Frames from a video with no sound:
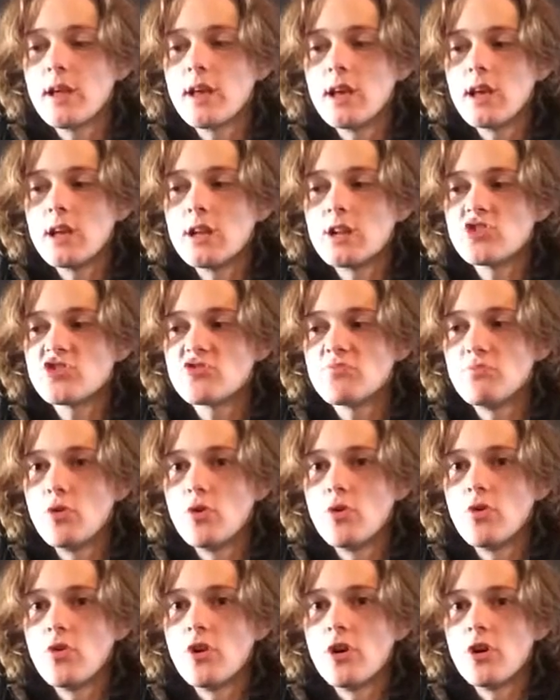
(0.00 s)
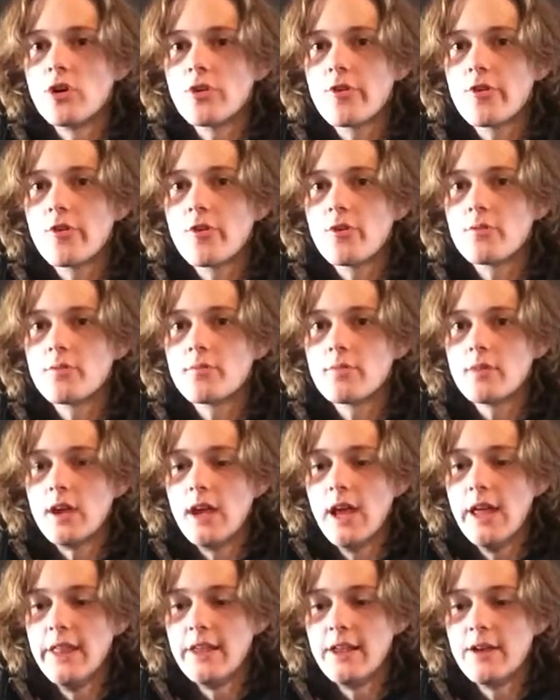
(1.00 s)
and it's more longer.
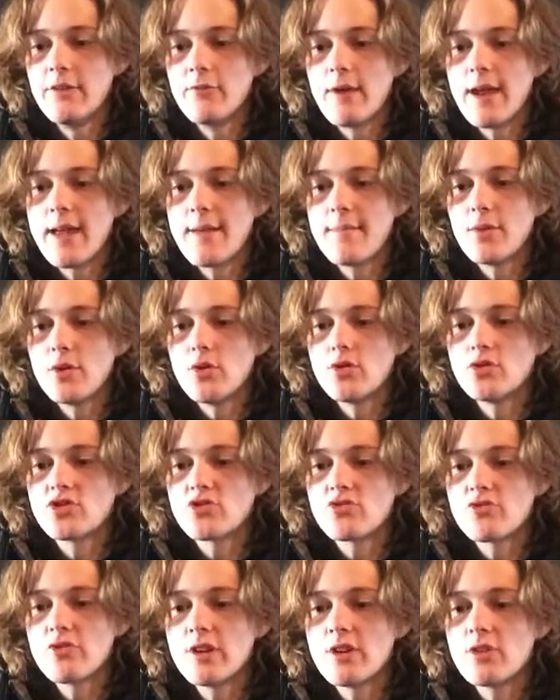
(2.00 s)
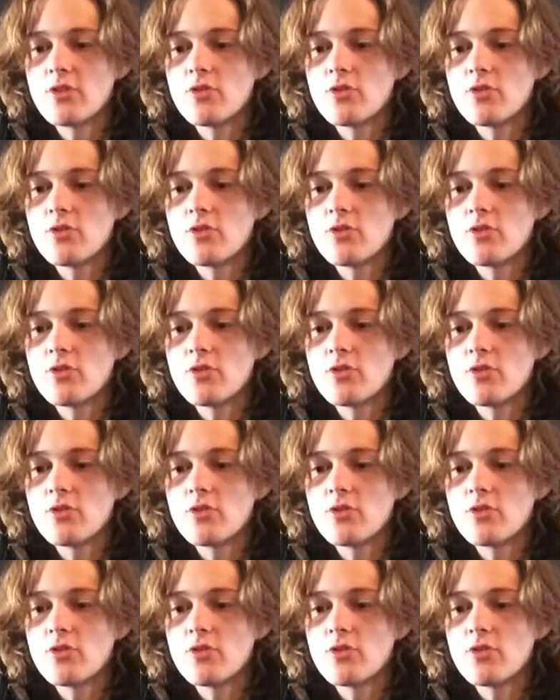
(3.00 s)
And then Rambo 3,